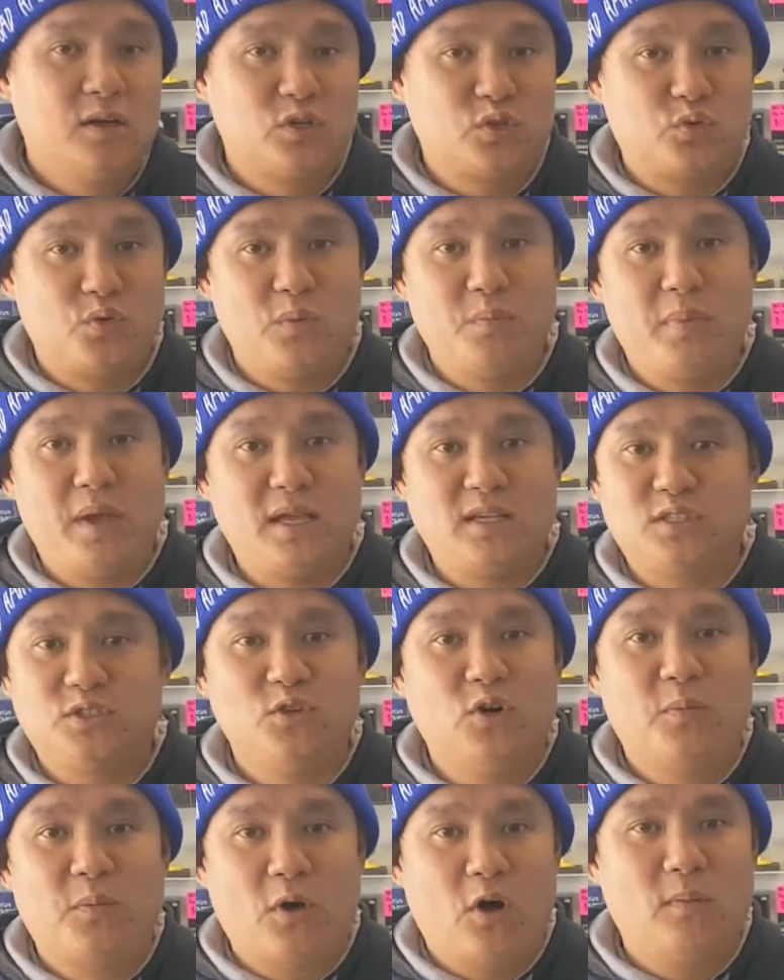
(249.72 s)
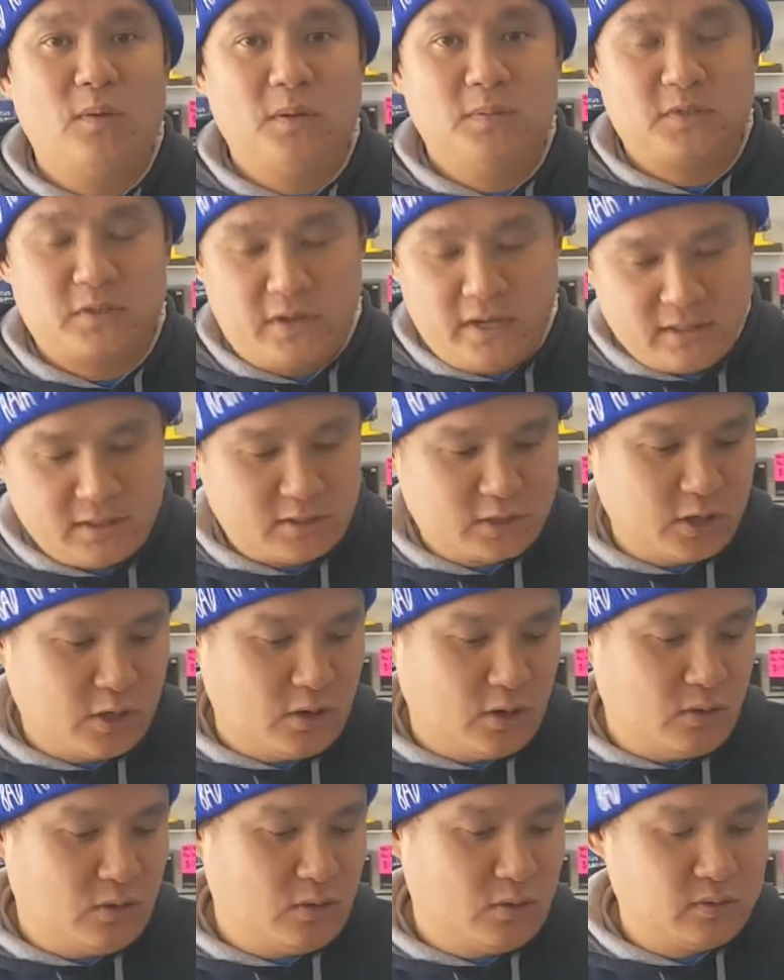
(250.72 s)
swim baits, no problems, right?
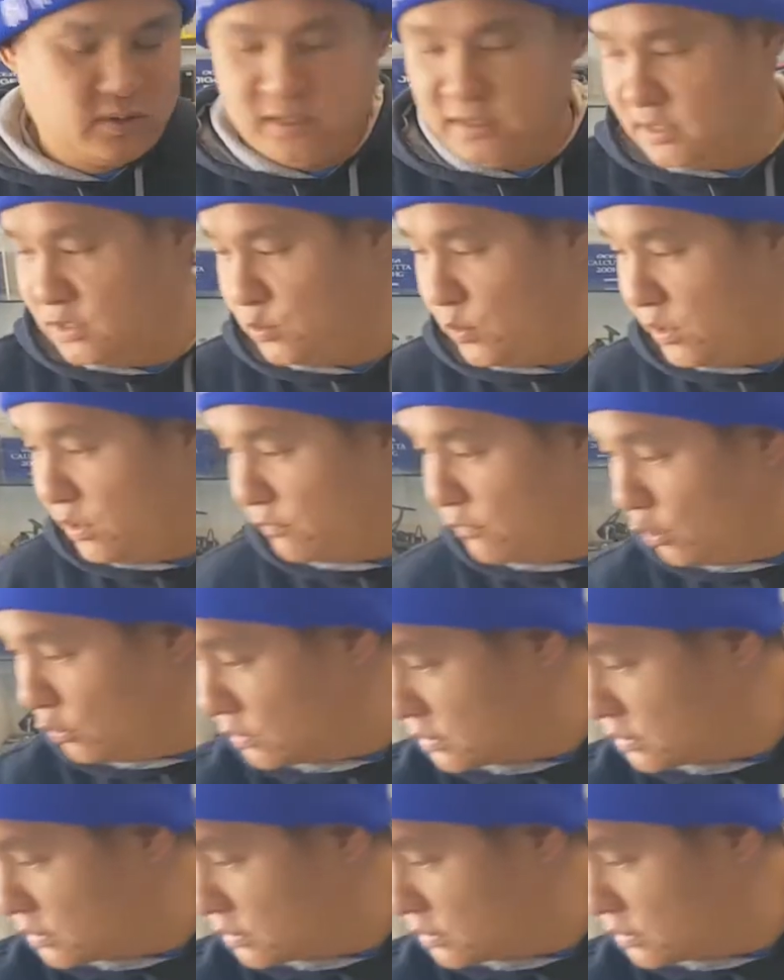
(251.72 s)
So this is one of